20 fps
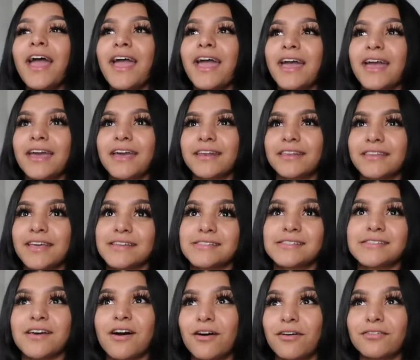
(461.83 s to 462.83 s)
And
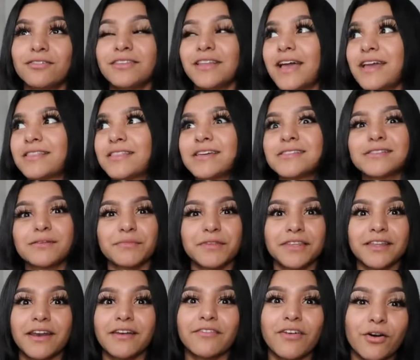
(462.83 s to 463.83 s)
that's all, like, that's something
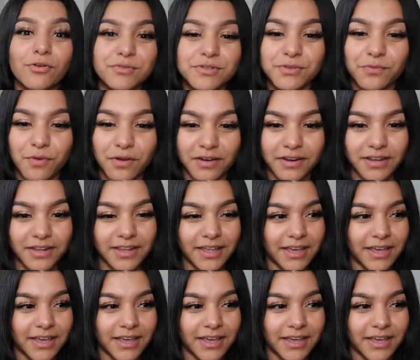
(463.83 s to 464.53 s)
that I've always wanted.